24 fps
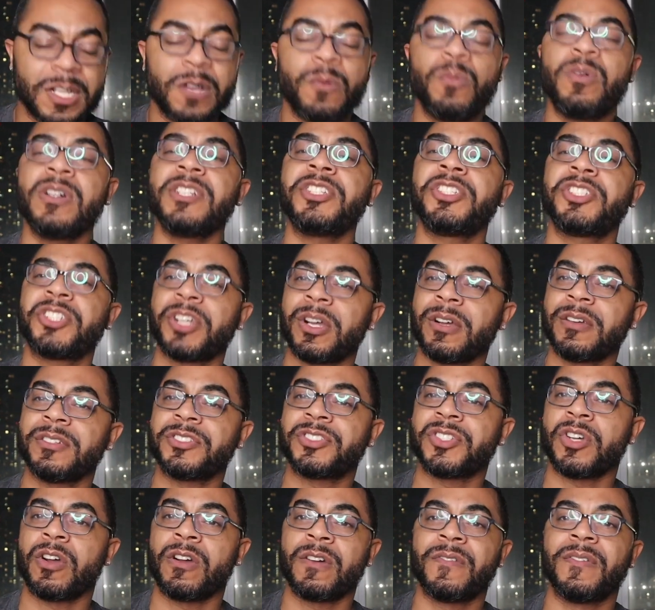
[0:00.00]
what church
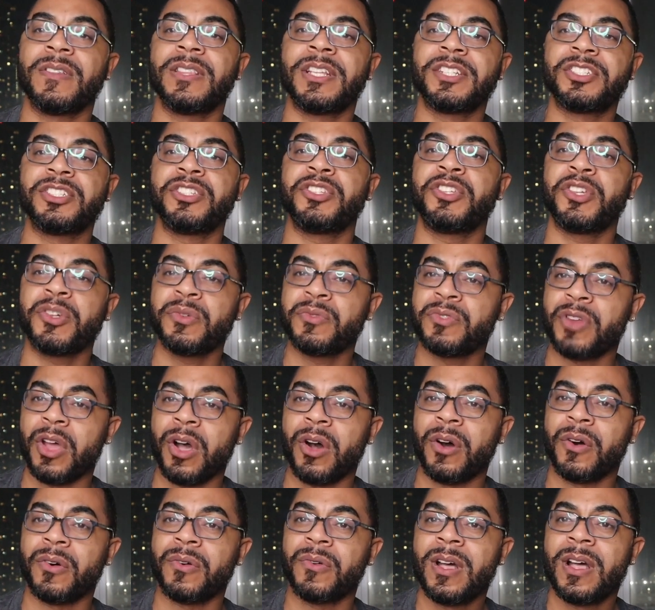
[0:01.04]
or religion you
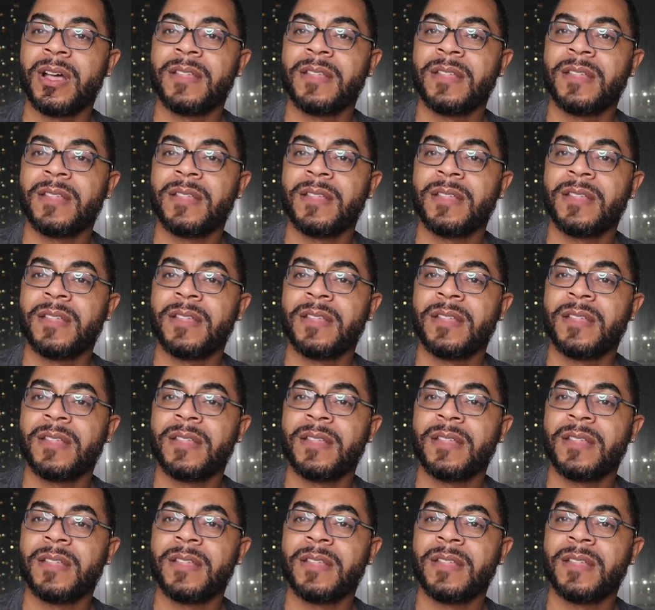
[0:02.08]
know